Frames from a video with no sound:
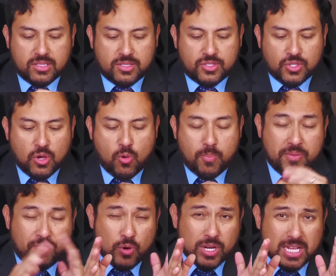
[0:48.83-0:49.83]
so
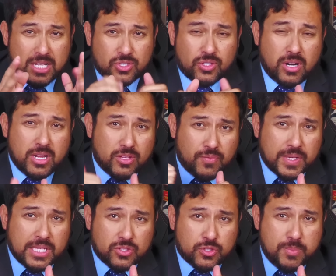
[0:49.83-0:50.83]
before getting started, don't
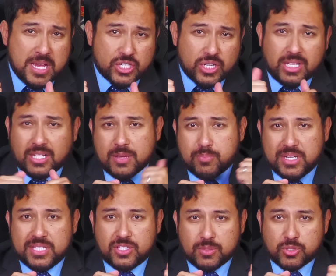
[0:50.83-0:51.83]
forget to smash that like
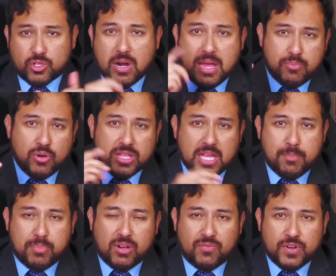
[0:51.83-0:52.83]
button, subscribe, ring
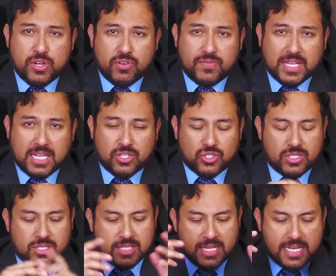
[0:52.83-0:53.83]
that bell for
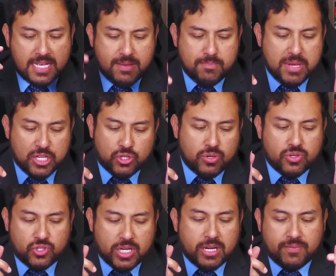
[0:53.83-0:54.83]
notifications. Make sure you
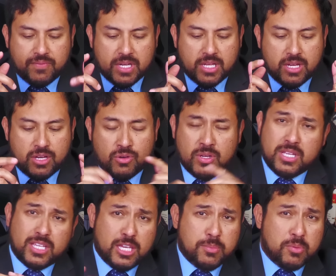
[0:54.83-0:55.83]
share the video,
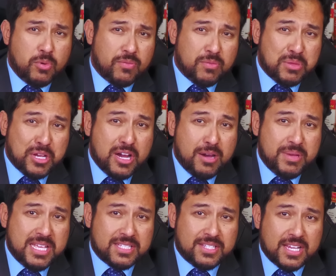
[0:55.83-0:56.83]
keep away from the
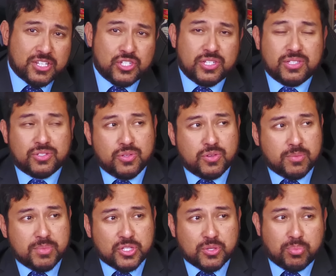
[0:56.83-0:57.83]
comment section so you
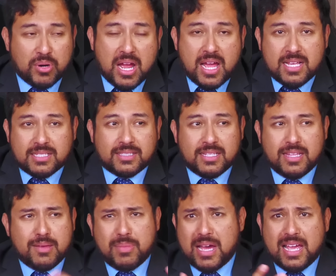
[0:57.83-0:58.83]
can be surprised, and
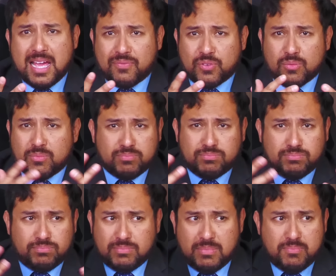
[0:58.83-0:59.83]
then by after
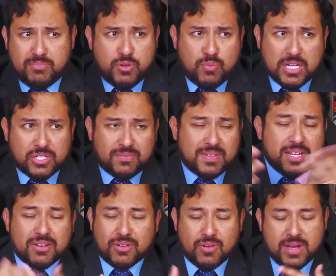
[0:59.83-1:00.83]
you watch the
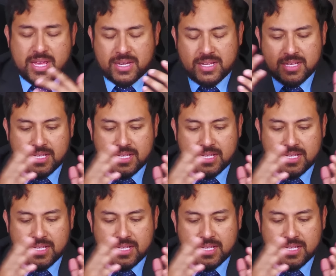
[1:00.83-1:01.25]
video, go ahead.